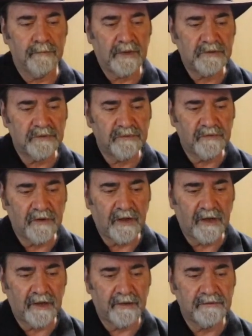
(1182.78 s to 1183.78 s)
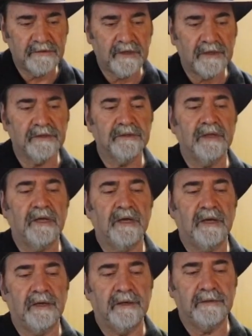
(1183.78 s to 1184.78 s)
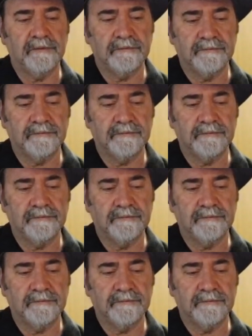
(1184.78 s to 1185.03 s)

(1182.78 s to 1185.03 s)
Measure 5, 2nd line.